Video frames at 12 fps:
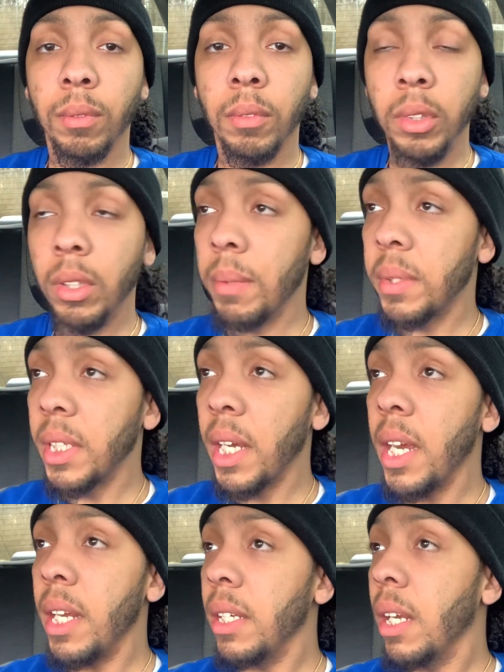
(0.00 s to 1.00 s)
You know what I'm
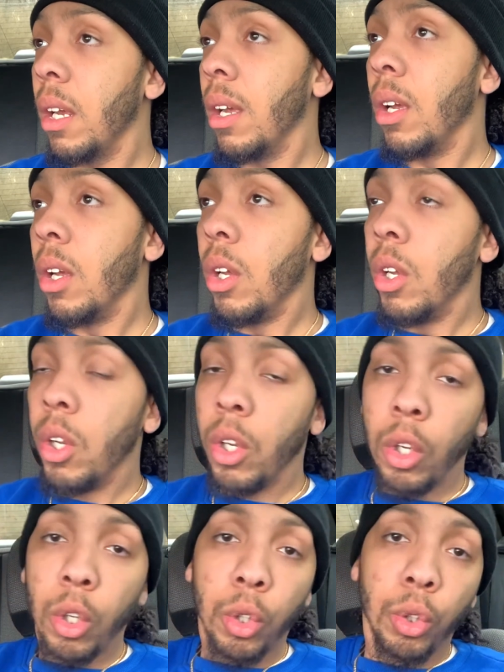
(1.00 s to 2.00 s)
saying?
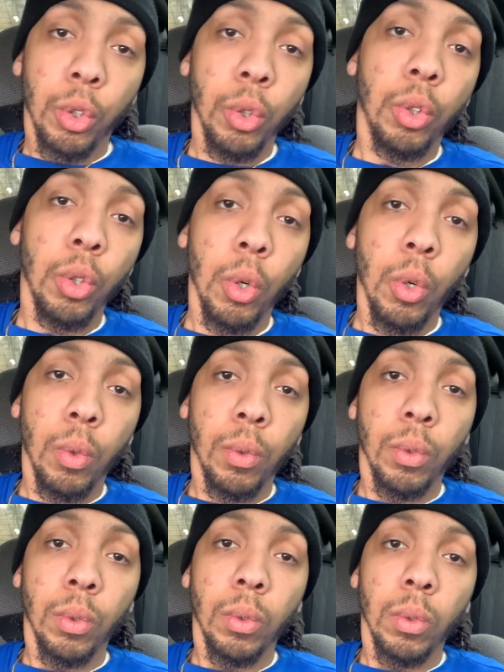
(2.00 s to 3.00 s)
You threw
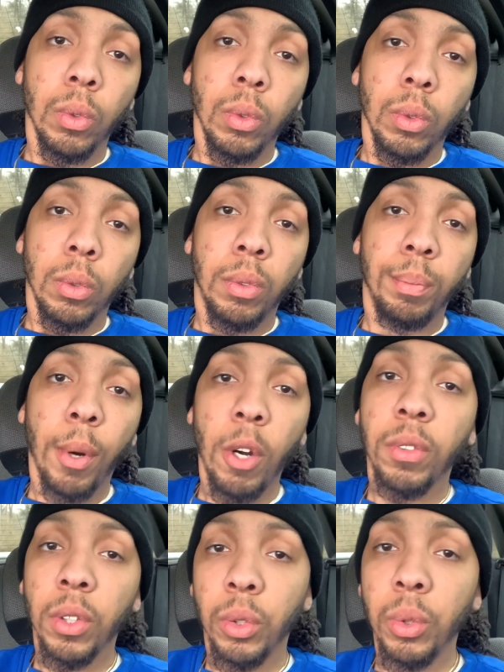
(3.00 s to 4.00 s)

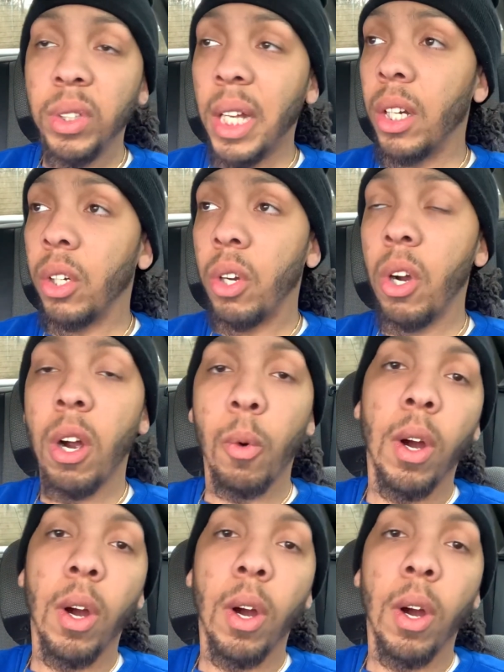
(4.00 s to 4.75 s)
both the dudes out the car.